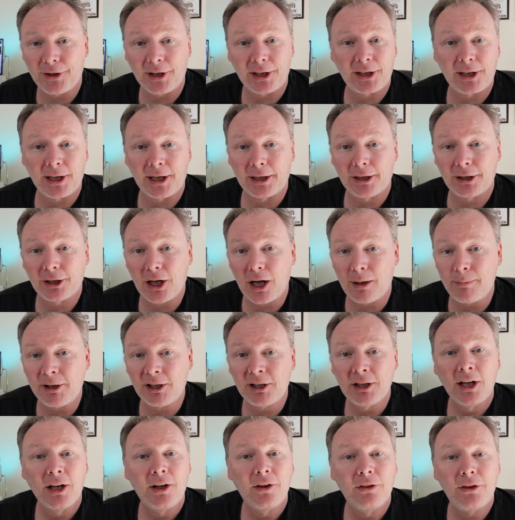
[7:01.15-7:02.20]
they can't
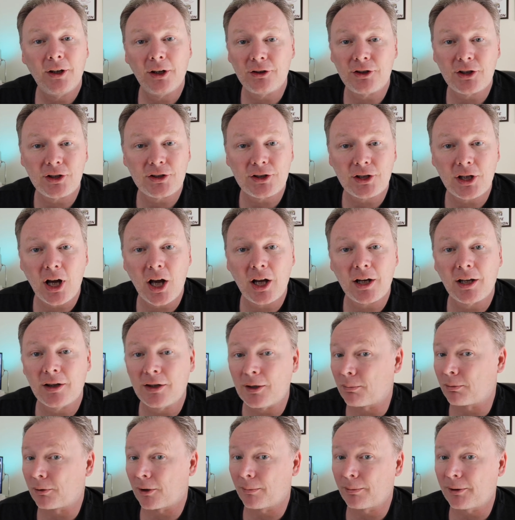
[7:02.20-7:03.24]
comment, they're just gone and
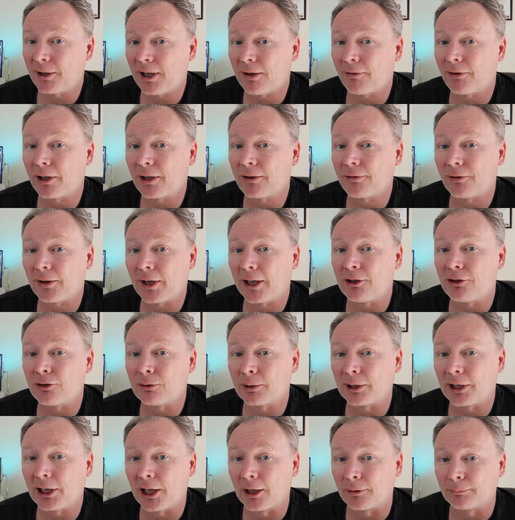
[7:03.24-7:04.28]
they're probably never gonna find you
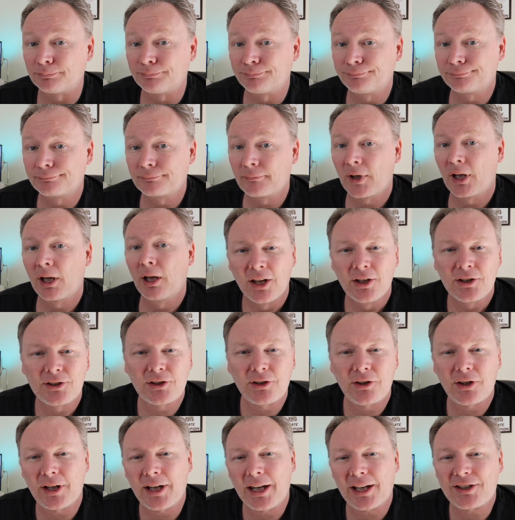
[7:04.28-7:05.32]
again.
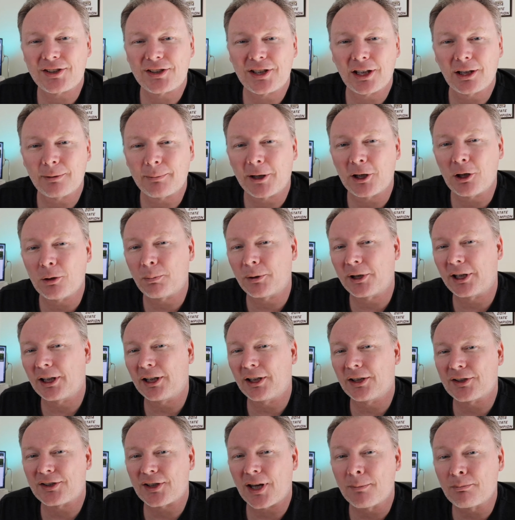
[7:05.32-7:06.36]
So the next thing in my opening
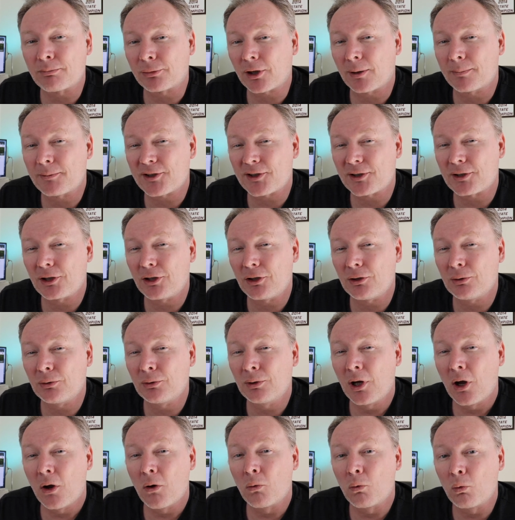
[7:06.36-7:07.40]
is I'm promising you
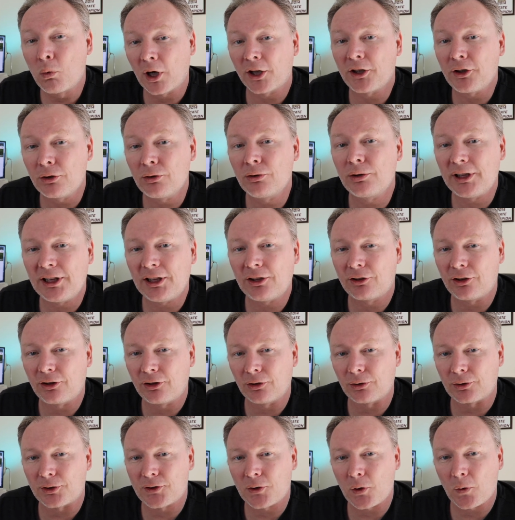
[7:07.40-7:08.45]
what you need to
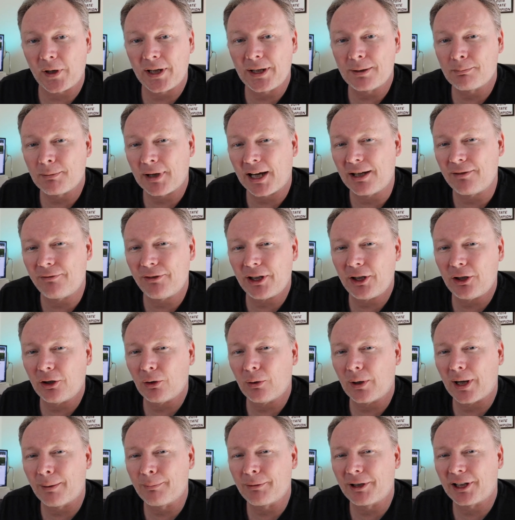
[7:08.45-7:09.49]
do. So in my
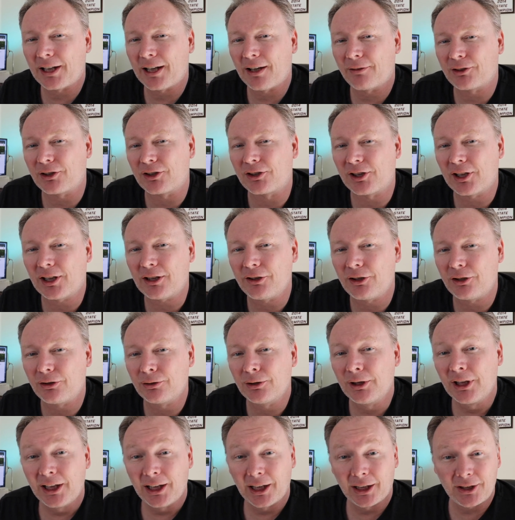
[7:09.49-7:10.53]
video, I'm gonna have to tell
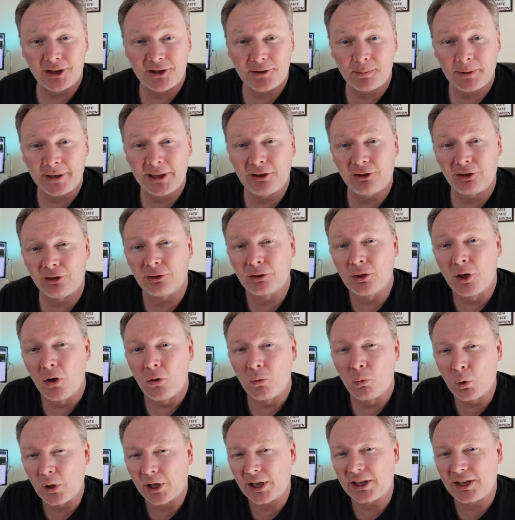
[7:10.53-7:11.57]
you and explain to you
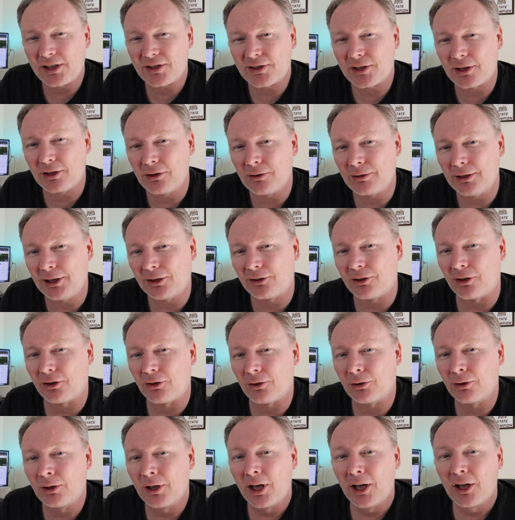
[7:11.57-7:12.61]
what it is that you need to
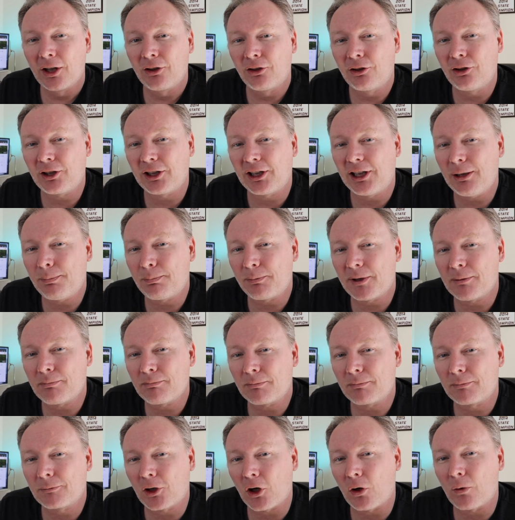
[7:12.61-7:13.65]
do to keep
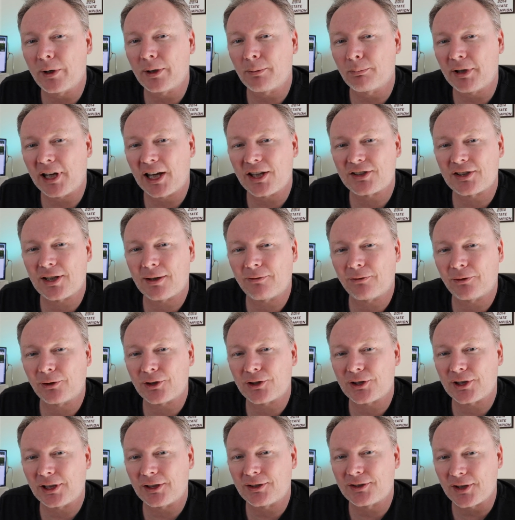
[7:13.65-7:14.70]
them going past that
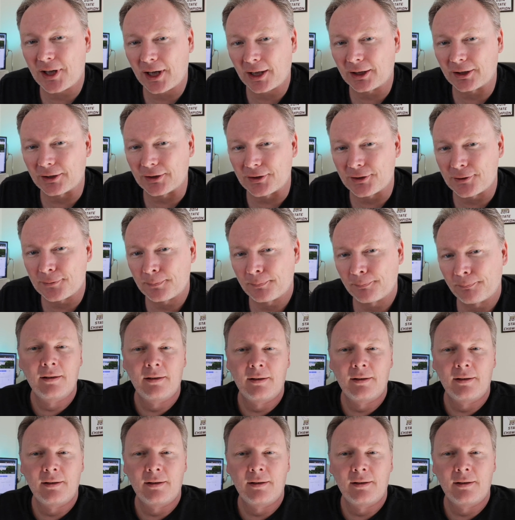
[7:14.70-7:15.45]
first eight seconds.